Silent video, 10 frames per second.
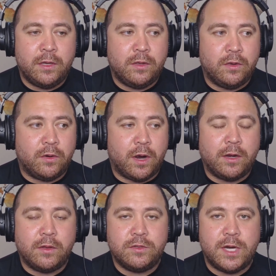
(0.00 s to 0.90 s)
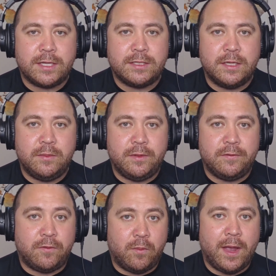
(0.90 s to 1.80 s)
your audio tracks need to be
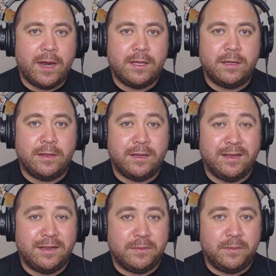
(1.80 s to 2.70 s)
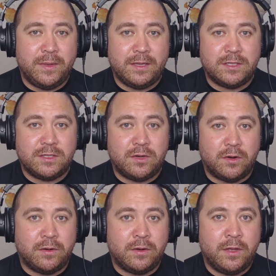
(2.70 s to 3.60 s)
formatted and they need to meet
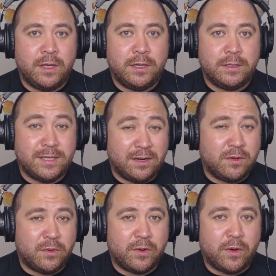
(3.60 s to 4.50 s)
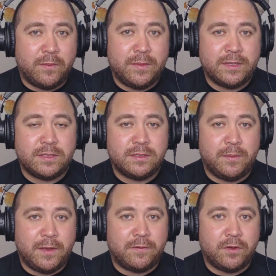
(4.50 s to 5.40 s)
certain technical requirements to
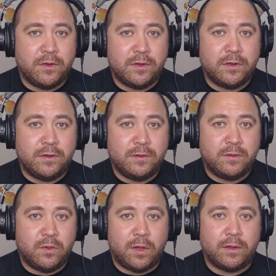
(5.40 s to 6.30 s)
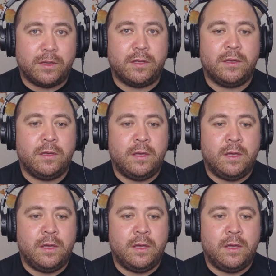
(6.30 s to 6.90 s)
make for good quality.